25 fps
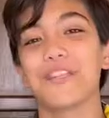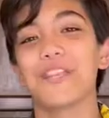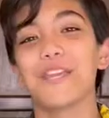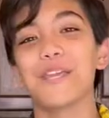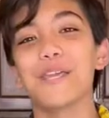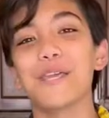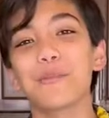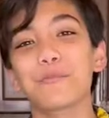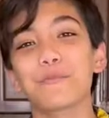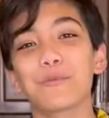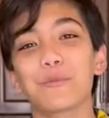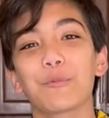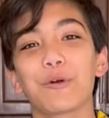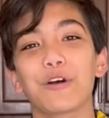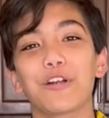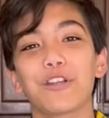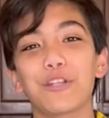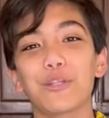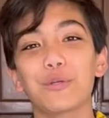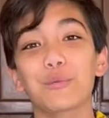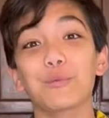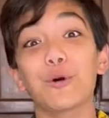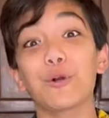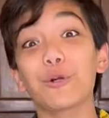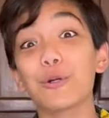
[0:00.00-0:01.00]
everybody,
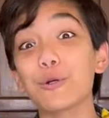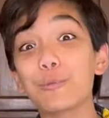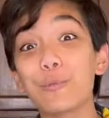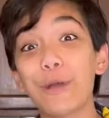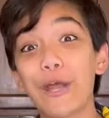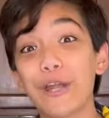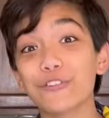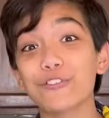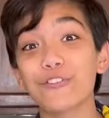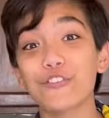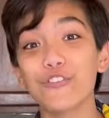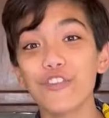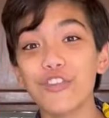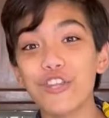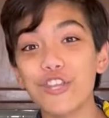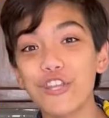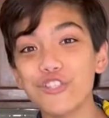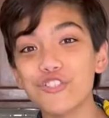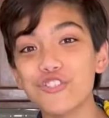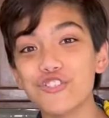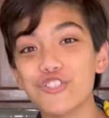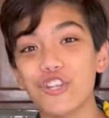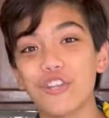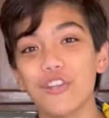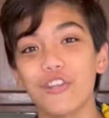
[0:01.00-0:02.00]
welcome back to the
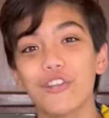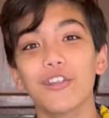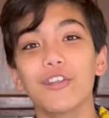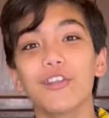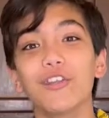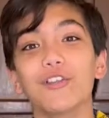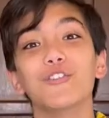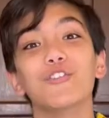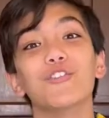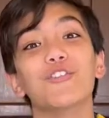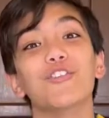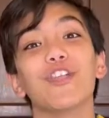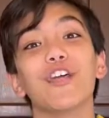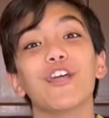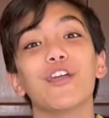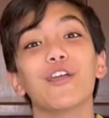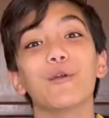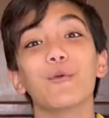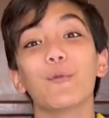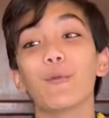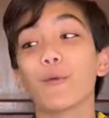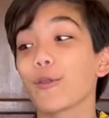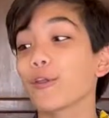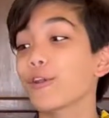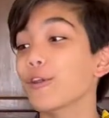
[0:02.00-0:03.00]
kitchen. Today
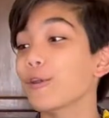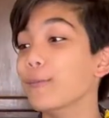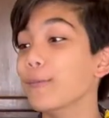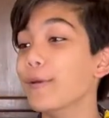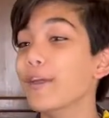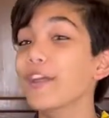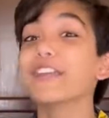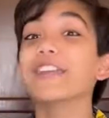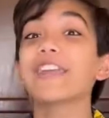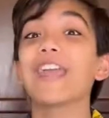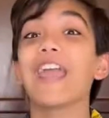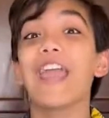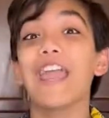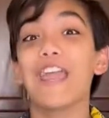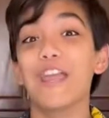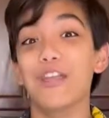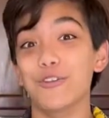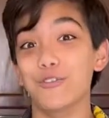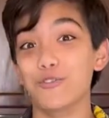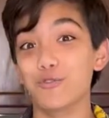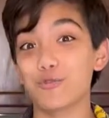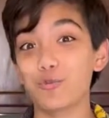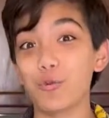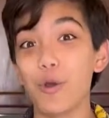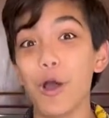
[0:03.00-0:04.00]
we're gonna make a
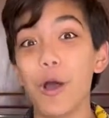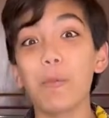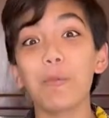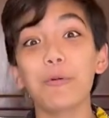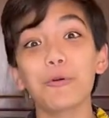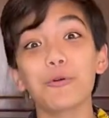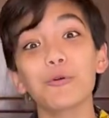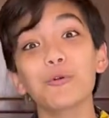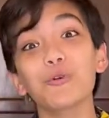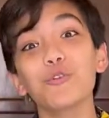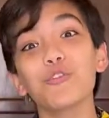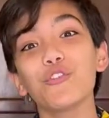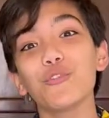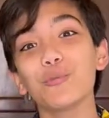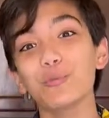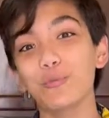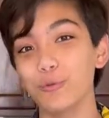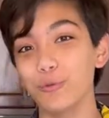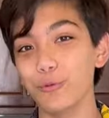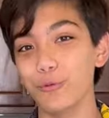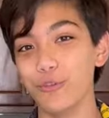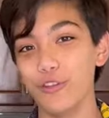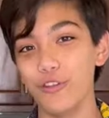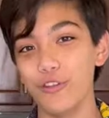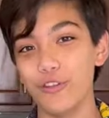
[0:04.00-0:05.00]
tropical
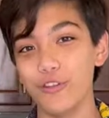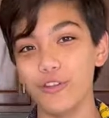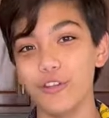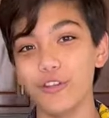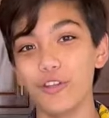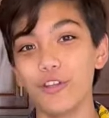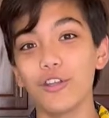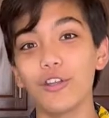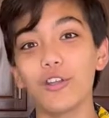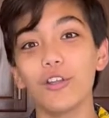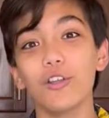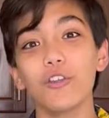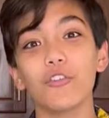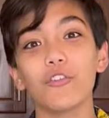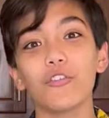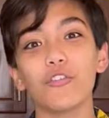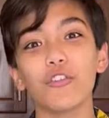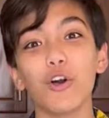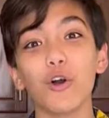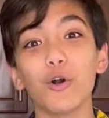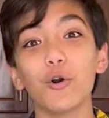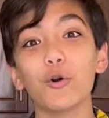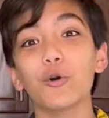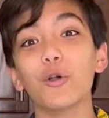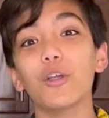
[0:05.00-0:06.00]
smoothie.
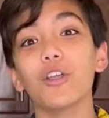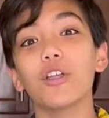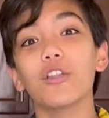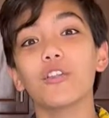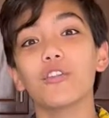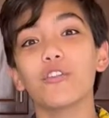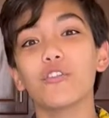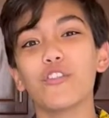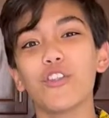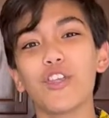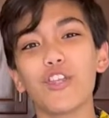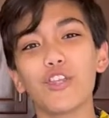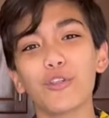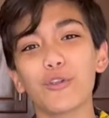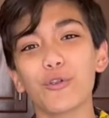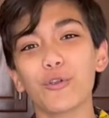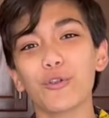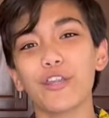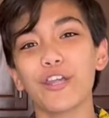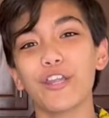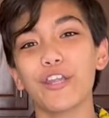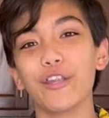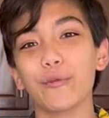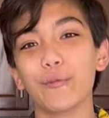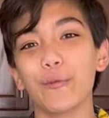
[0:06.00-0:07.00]
So, say you're
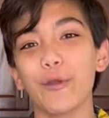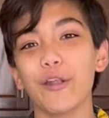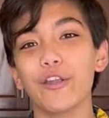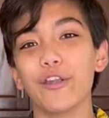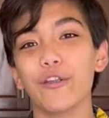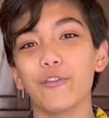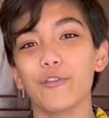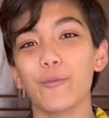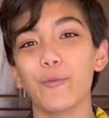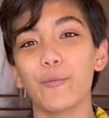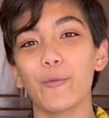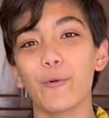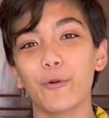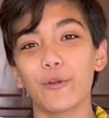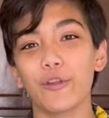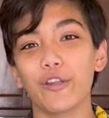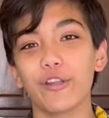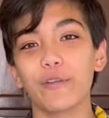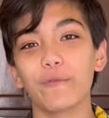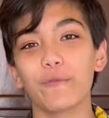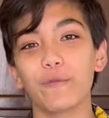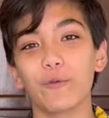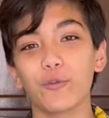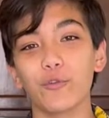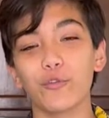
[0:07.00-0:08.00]
getting ready in the morning
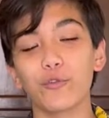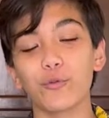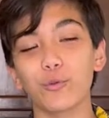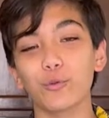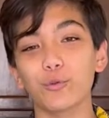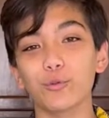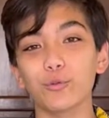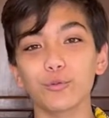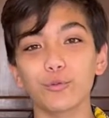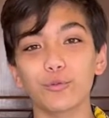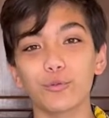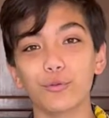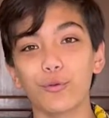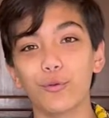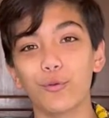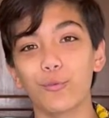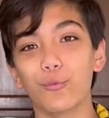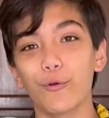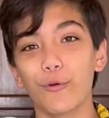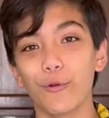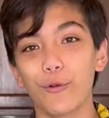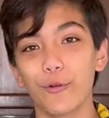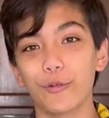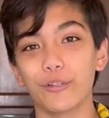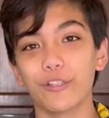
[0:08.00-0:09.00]
for school or
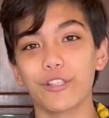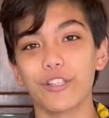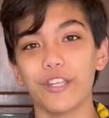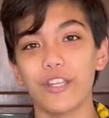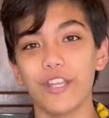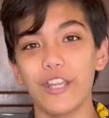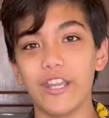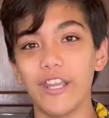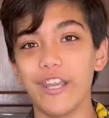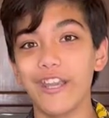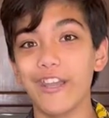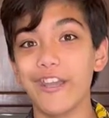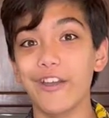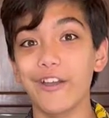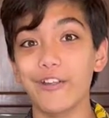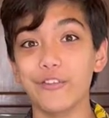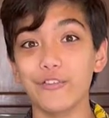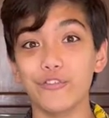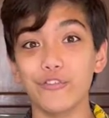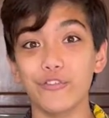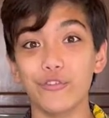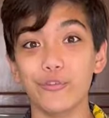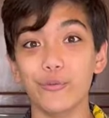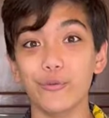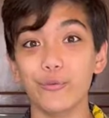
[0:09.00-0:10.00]
work and
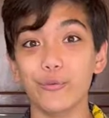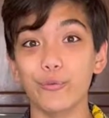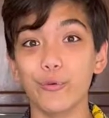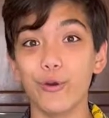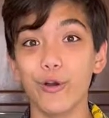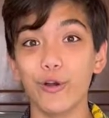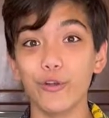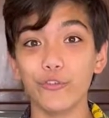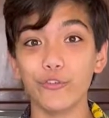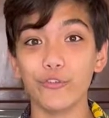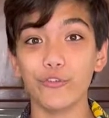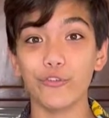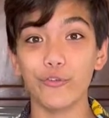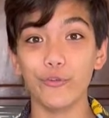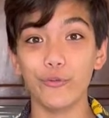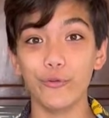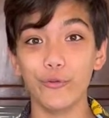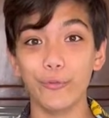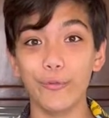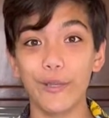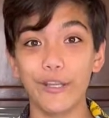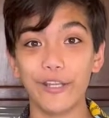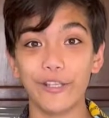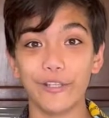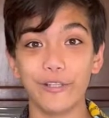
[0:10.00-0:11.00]
you want to
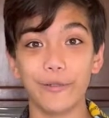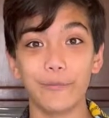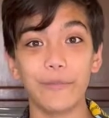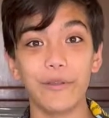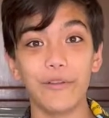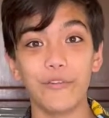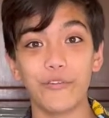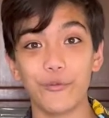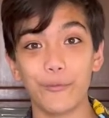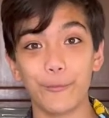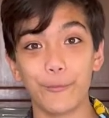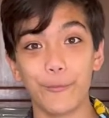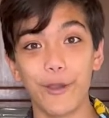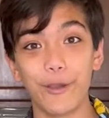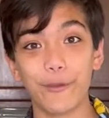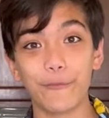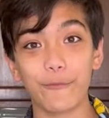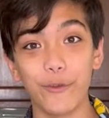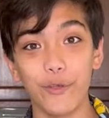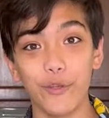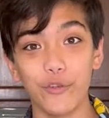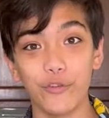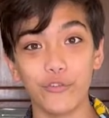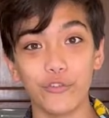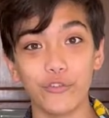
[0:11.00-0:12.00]
make an amazing
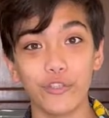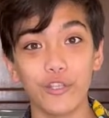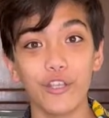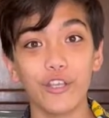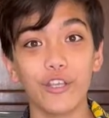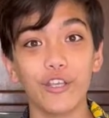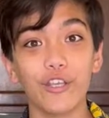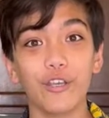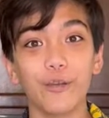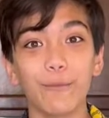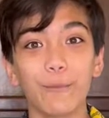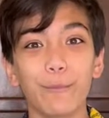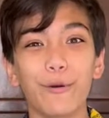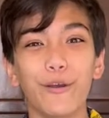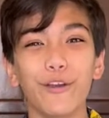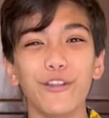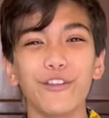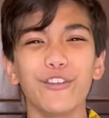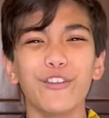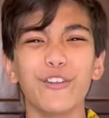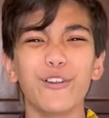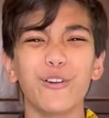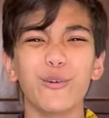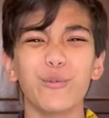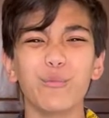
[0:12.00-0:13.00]
breakfast, but
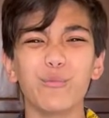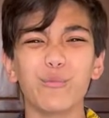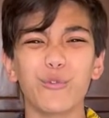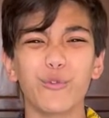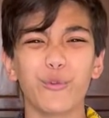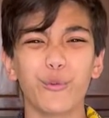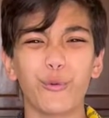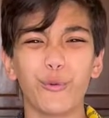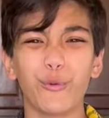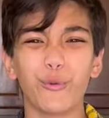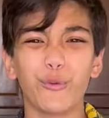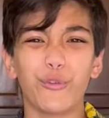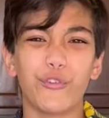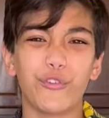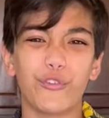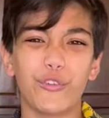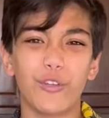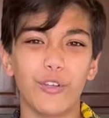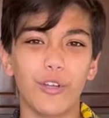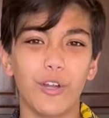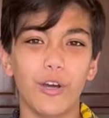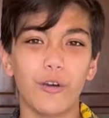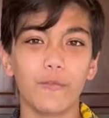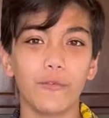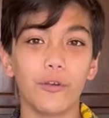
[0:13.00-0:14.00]
cereal isn't
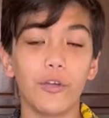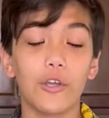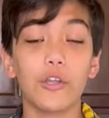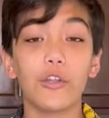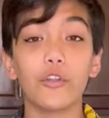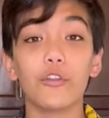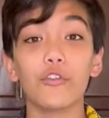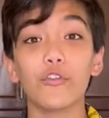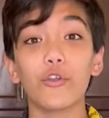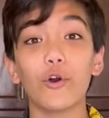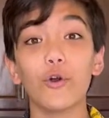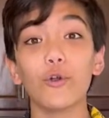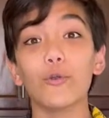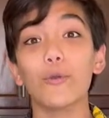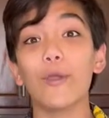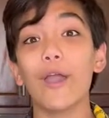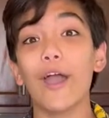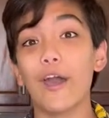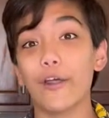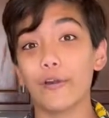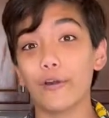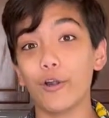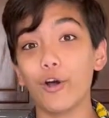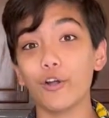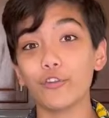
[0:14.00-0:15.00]
enough, so you
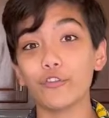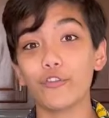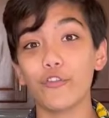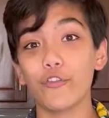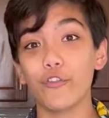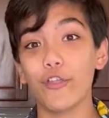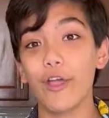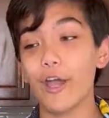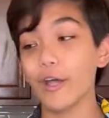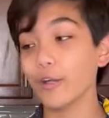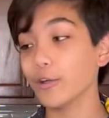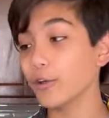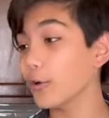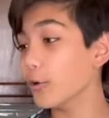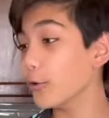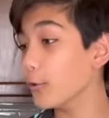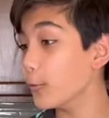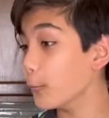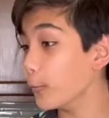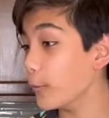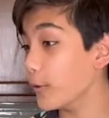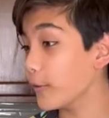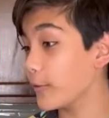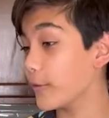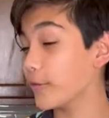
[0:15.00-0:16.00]
add on to that
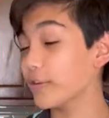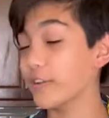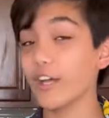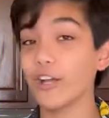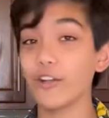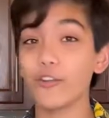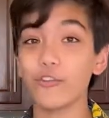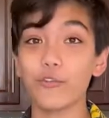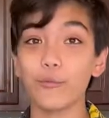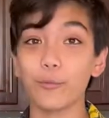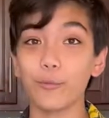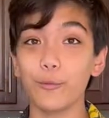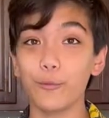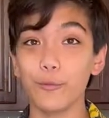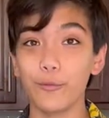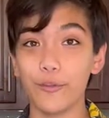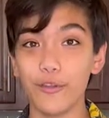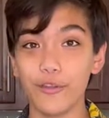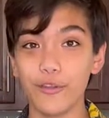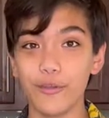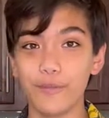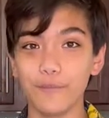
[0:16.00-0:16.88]
with a nice smoothie.